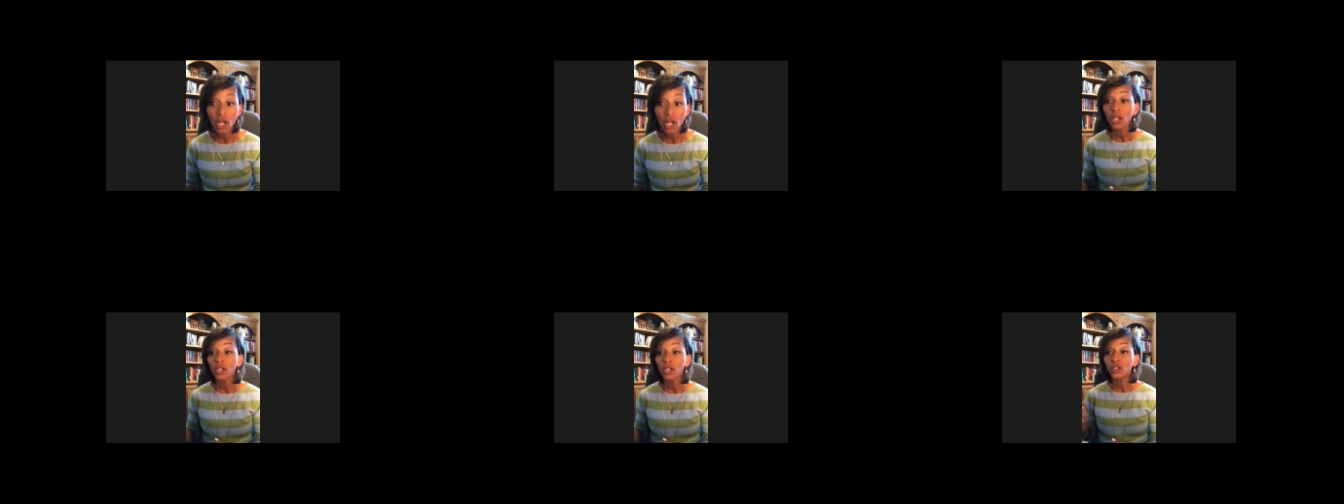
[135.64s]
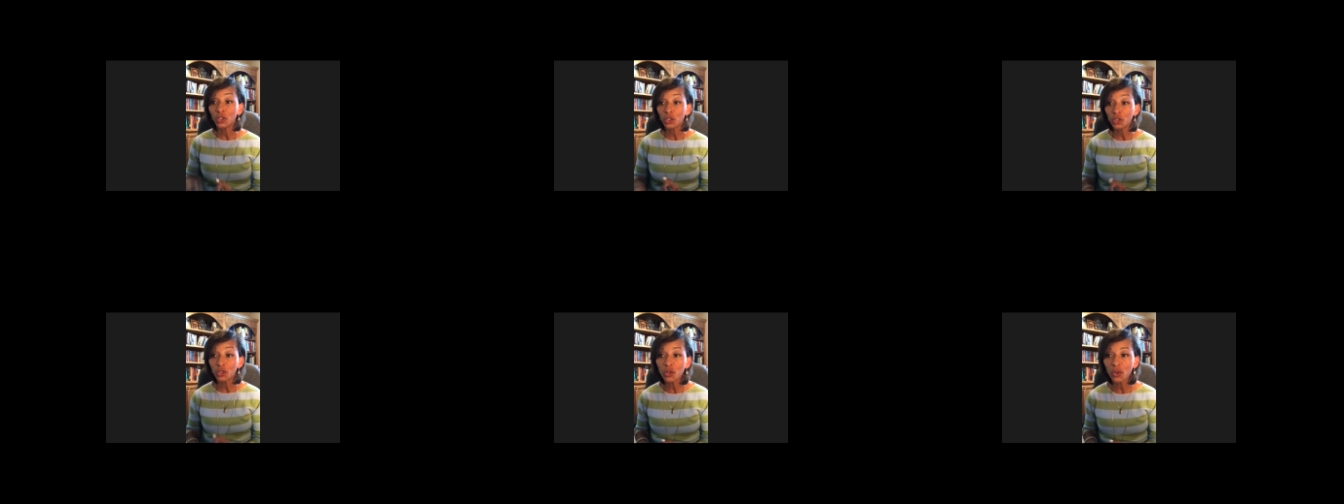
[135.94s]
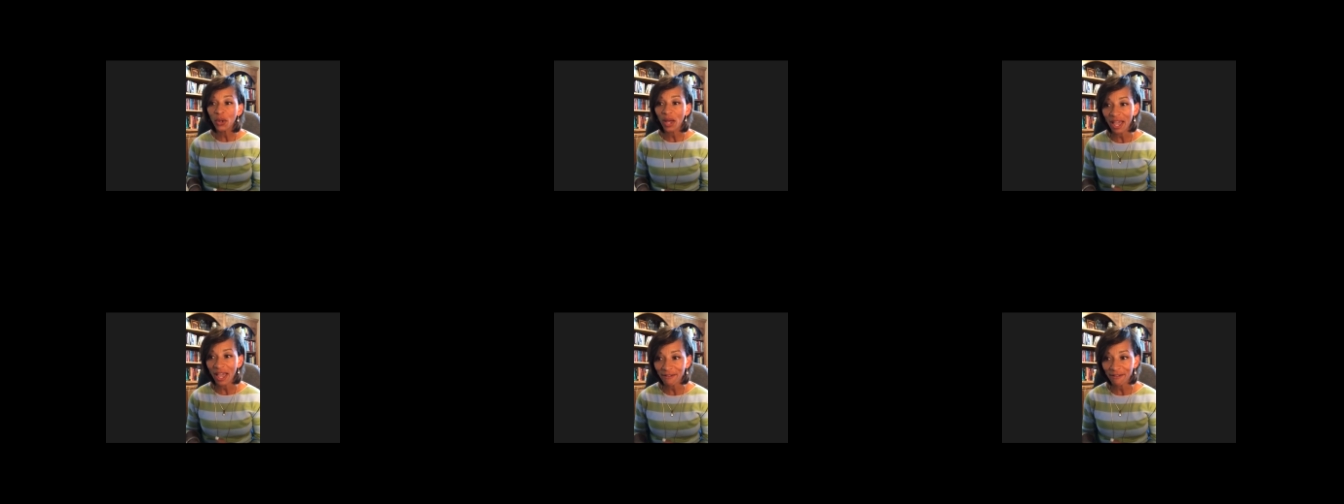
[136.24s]
you
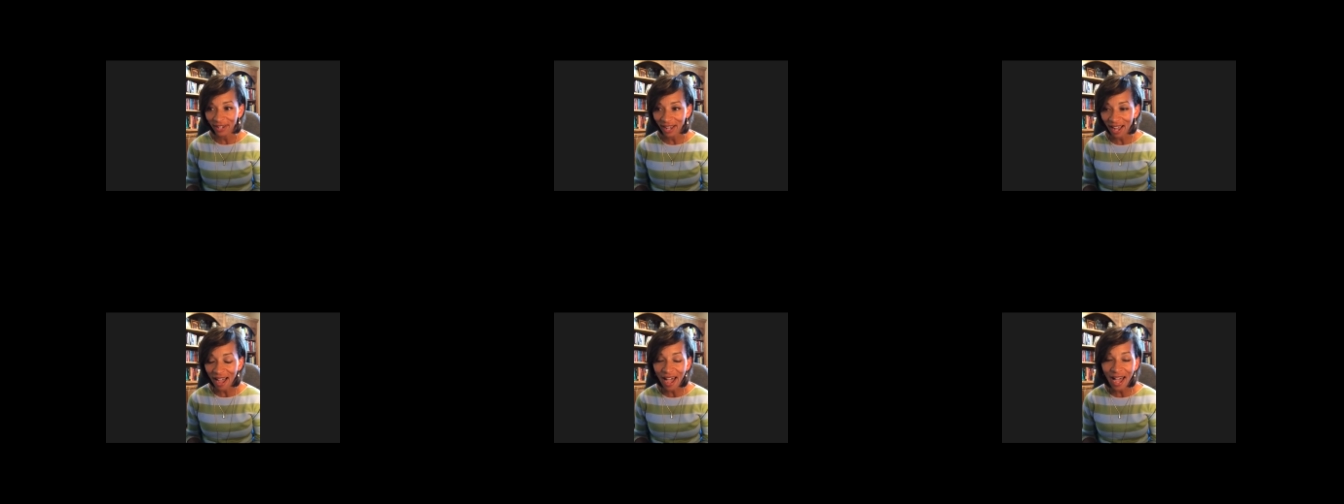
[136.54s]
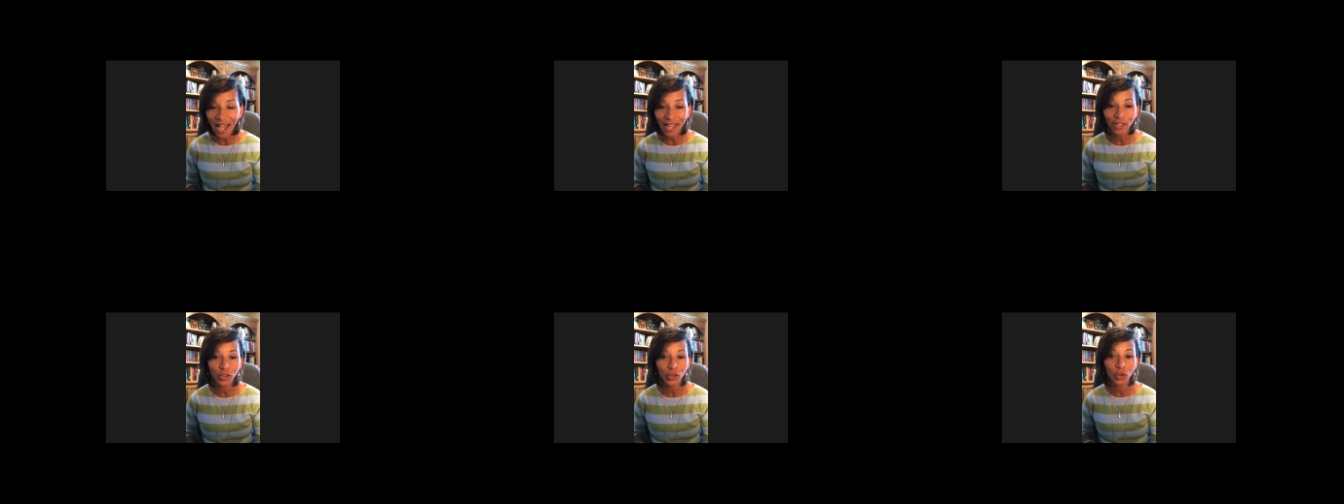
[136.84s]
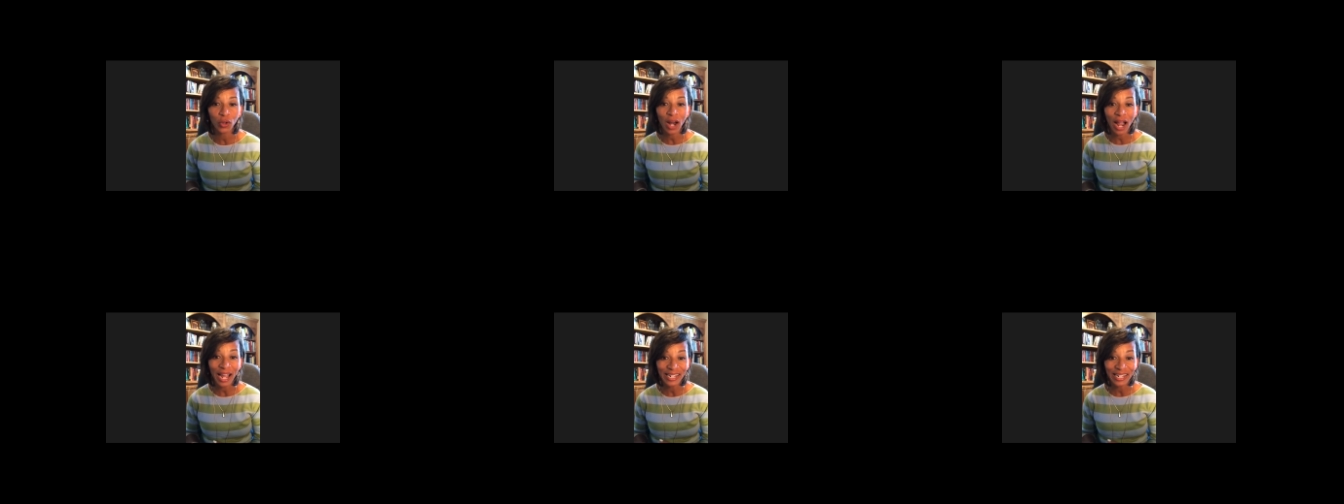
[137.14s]
have got
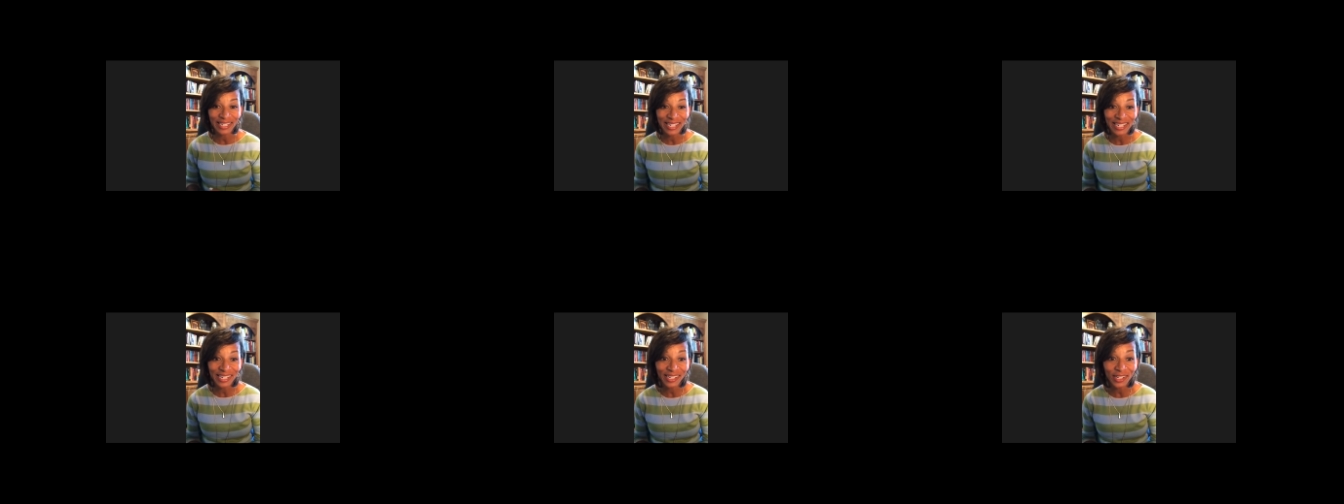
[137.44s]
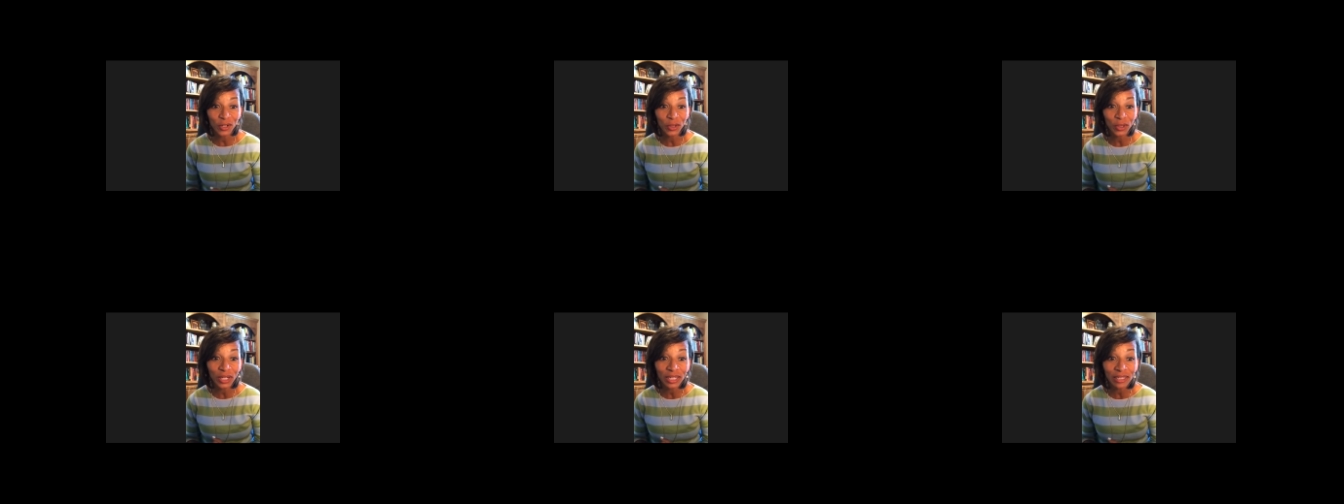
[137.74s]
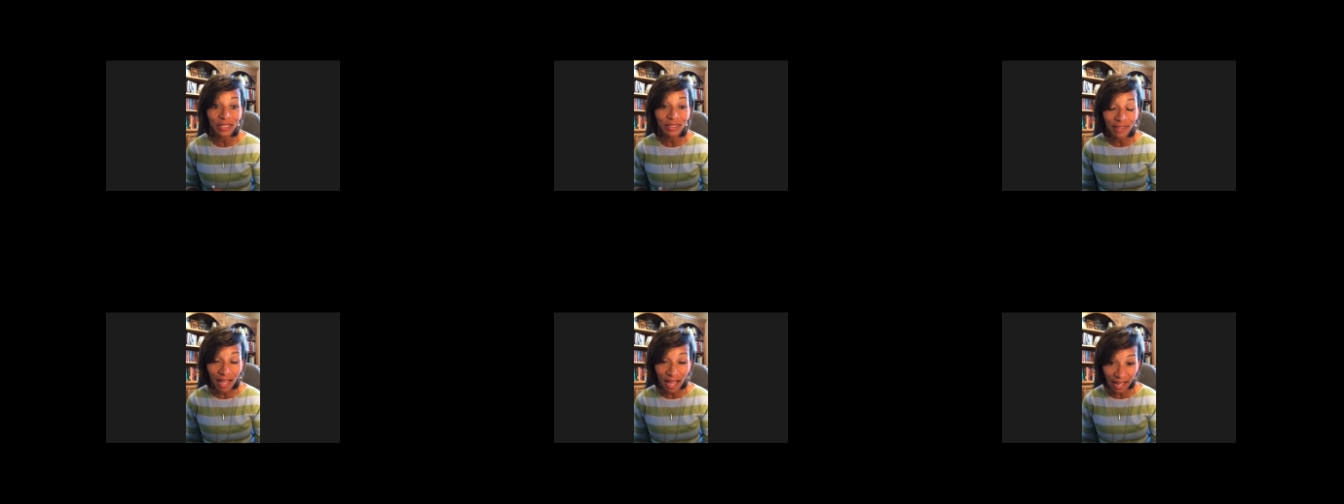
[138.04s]
your ideal
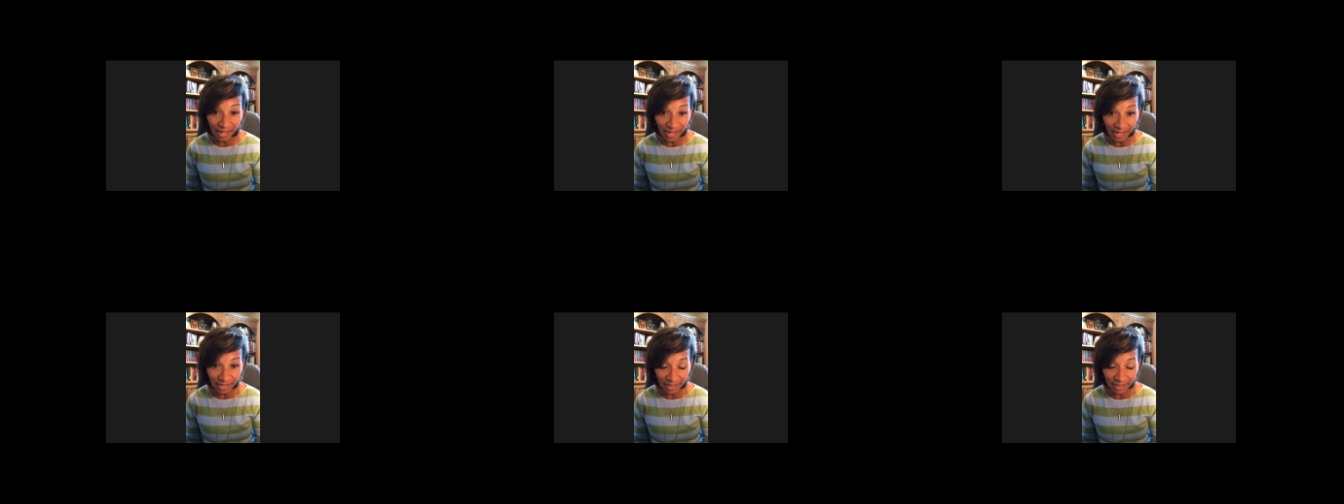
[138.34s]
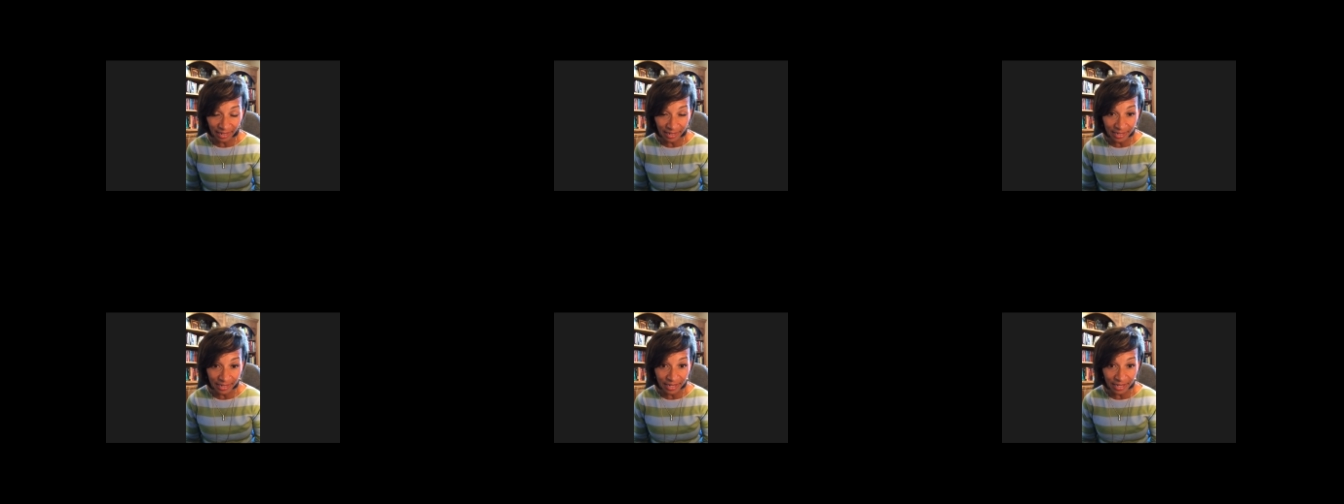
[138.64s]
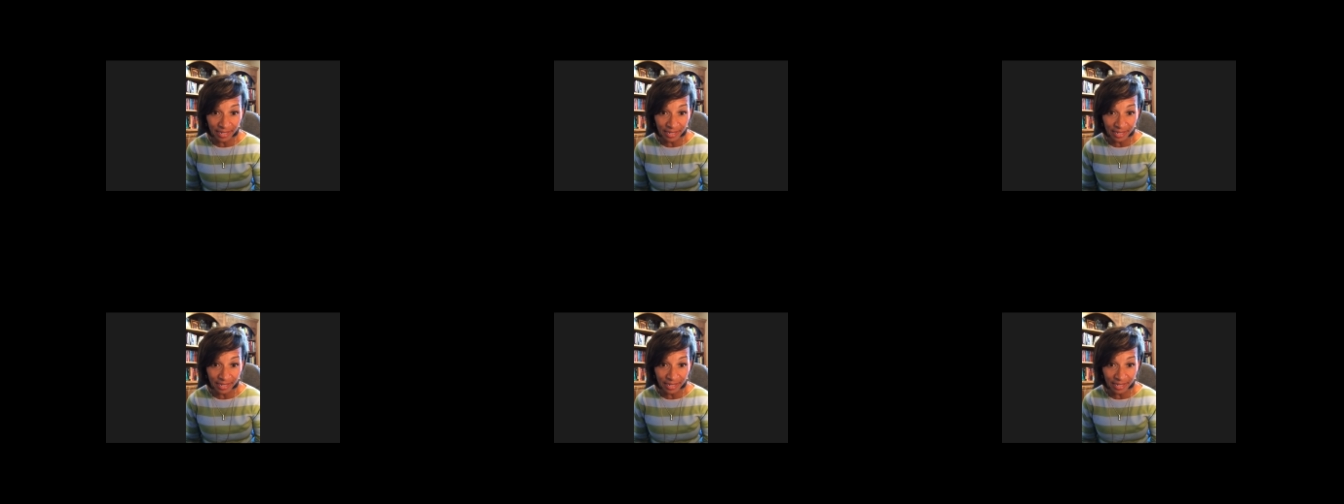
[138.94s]
client